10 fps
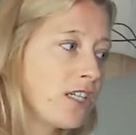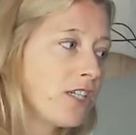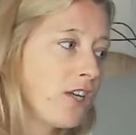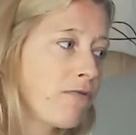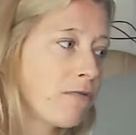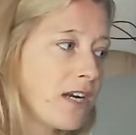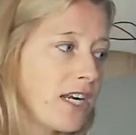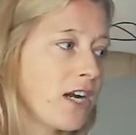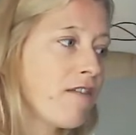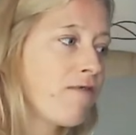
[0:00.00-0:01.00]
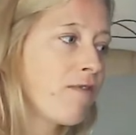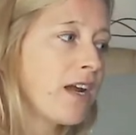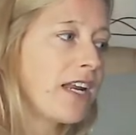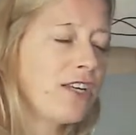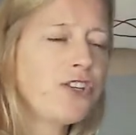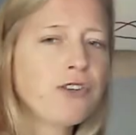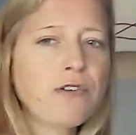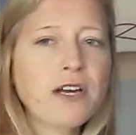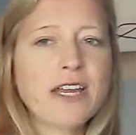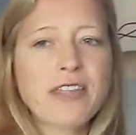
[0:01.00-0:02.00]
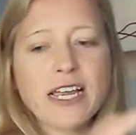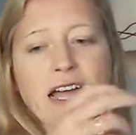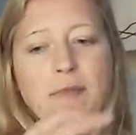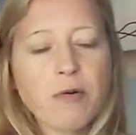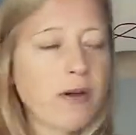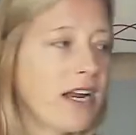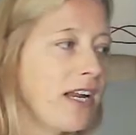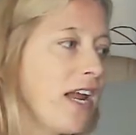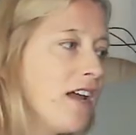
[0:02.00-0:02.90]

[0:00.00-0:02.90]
So really go for it and enjoy and then come away.